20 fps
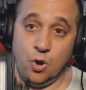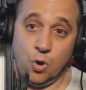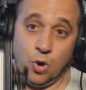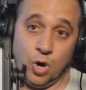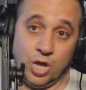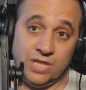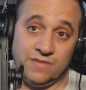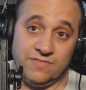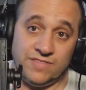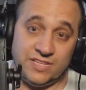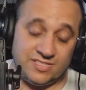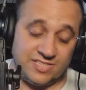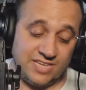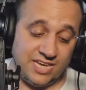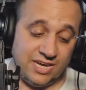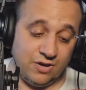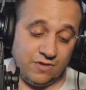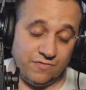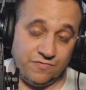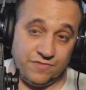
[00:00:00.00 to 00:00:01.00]
all of this
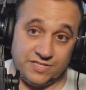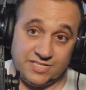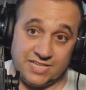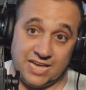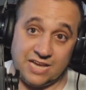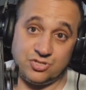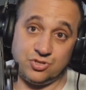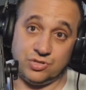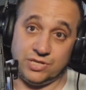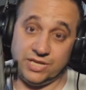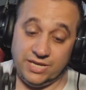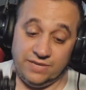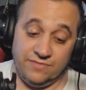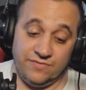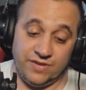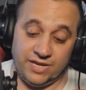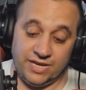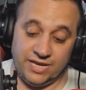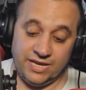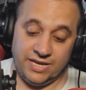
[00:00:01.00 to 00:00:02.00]
gear fits actually
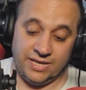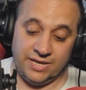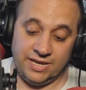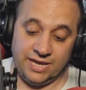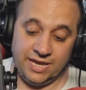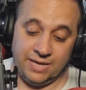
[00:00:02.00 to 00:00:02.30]
even in